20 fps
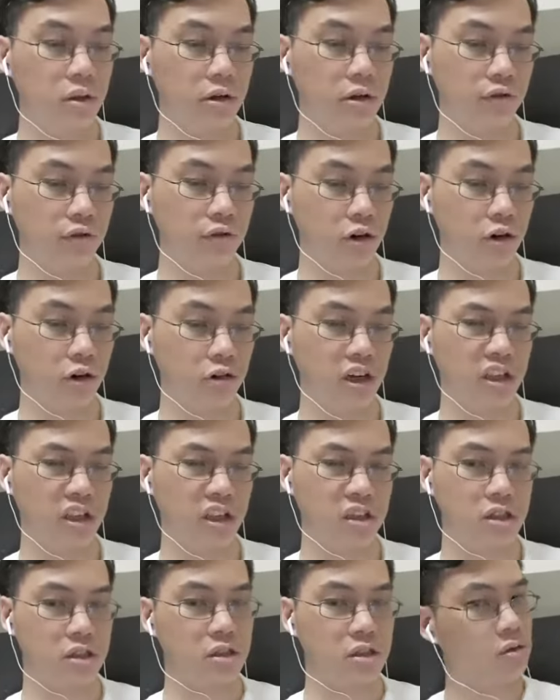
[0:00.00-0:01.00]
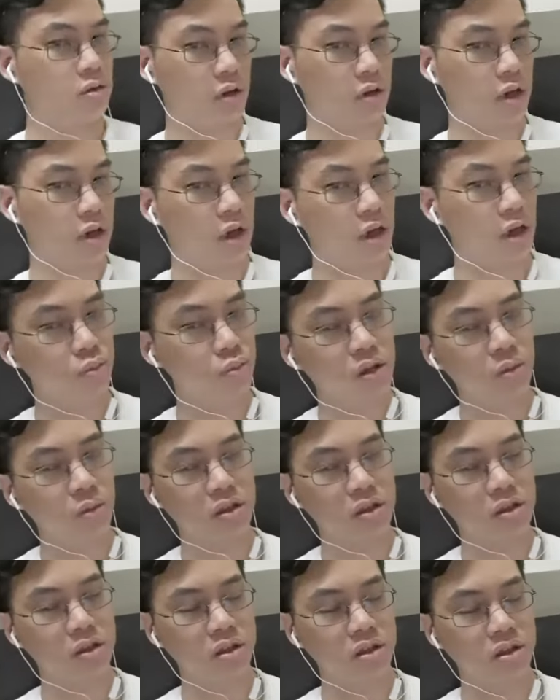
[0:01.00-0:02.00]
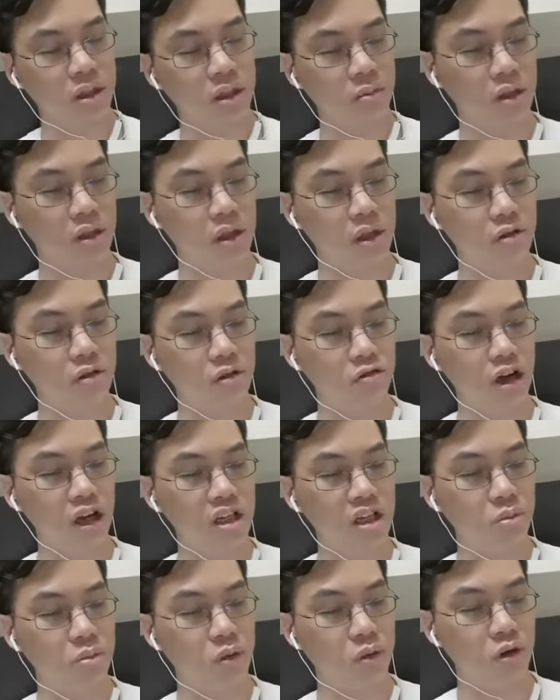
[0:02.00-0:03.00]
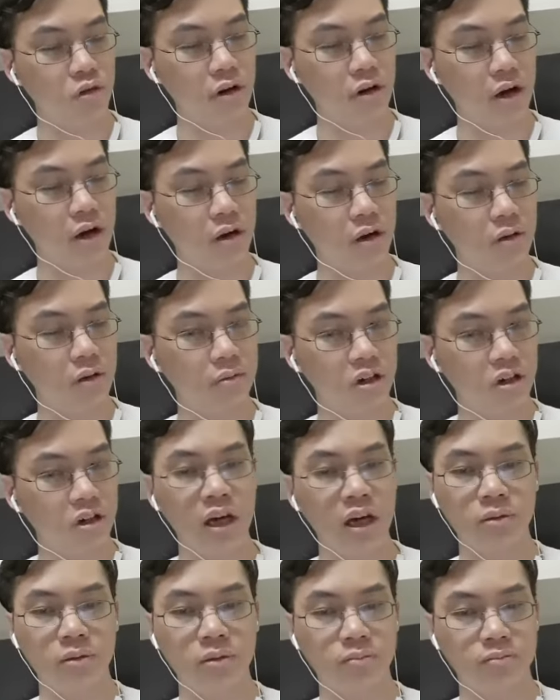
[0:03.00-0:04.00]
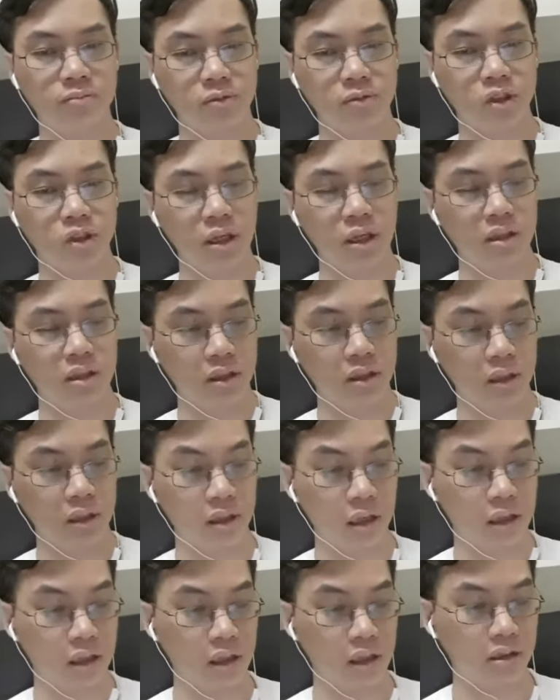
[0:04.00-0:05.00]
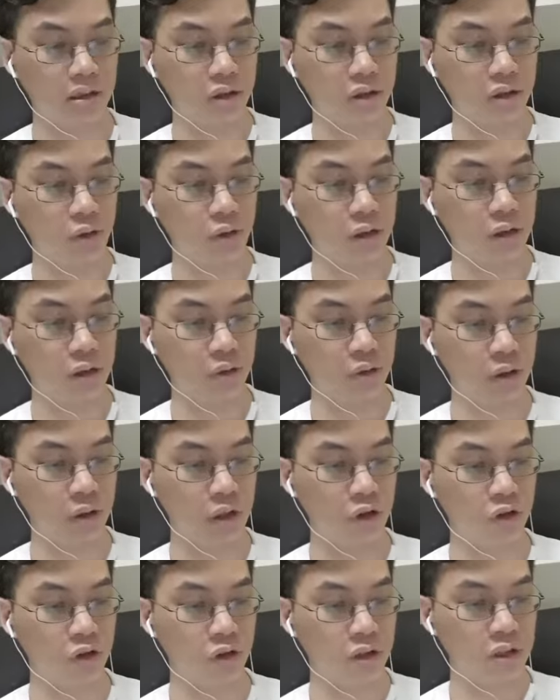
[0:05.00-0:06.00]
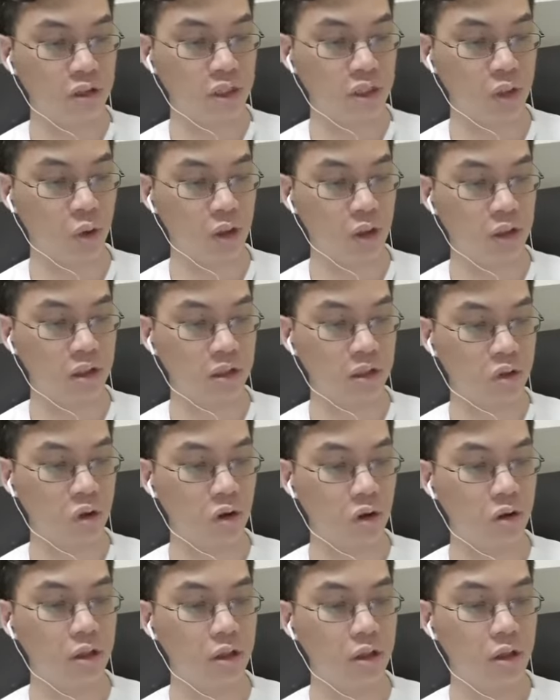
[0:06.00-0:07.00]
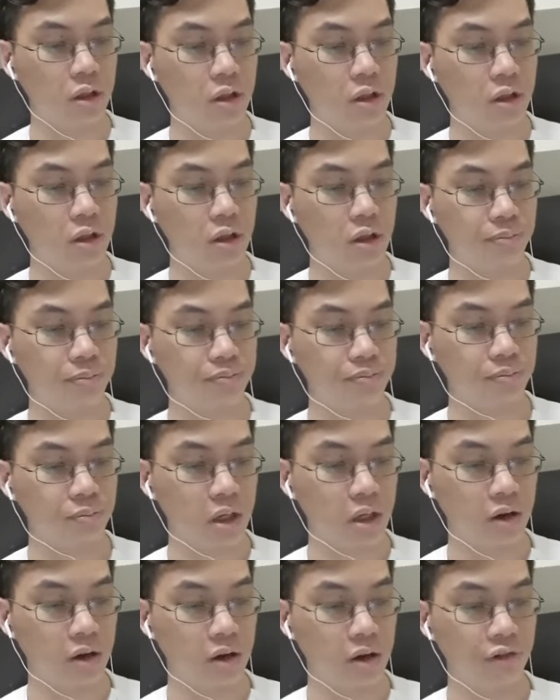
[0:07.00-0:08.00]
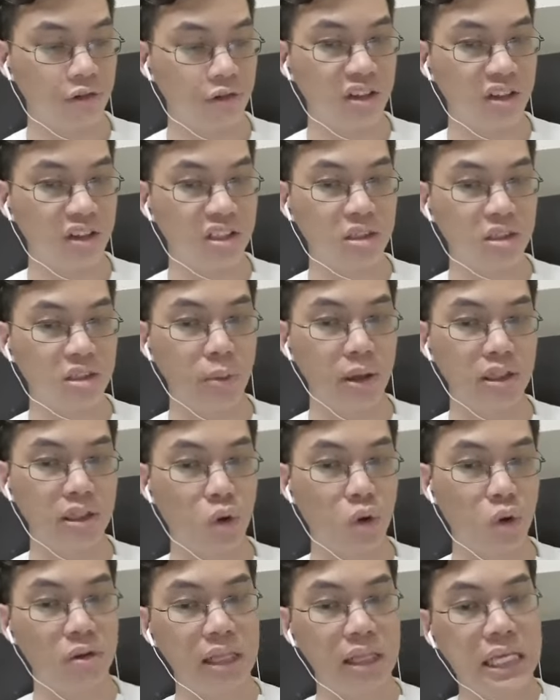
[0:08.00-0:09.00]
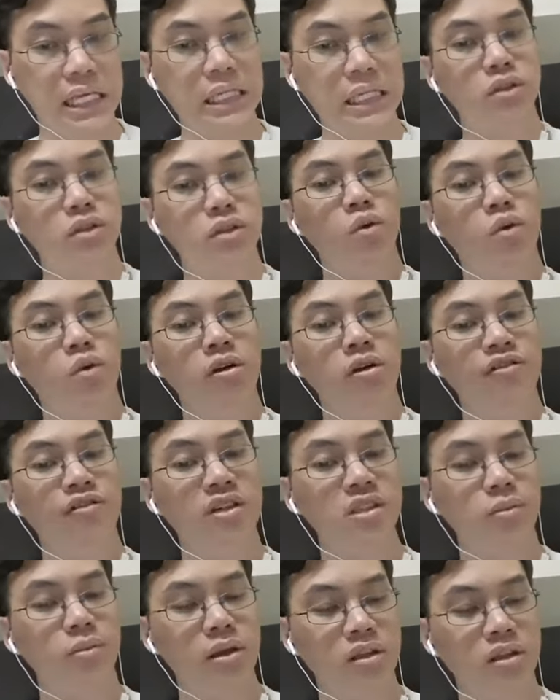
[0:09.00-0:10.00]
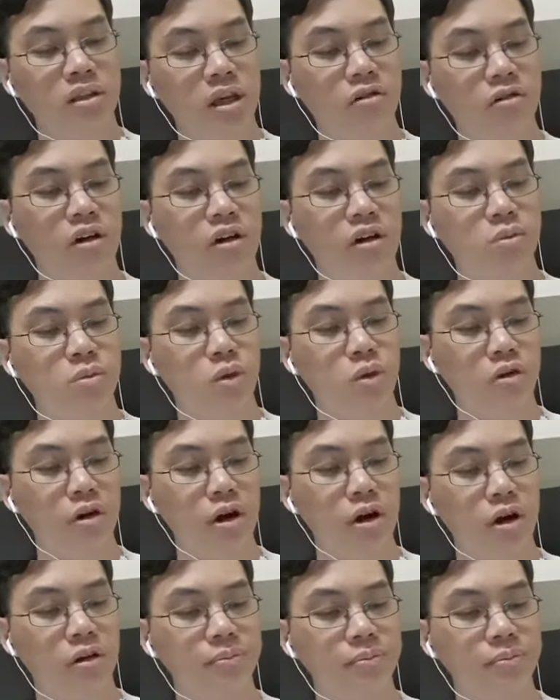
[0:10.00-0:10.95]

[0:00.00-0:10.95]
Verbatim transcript: forage, okay, pretty much the same thing. Raise morale, right? So that I think that's the one that will increase the quality score. Uh, first mates only, so only first mates can raise morale.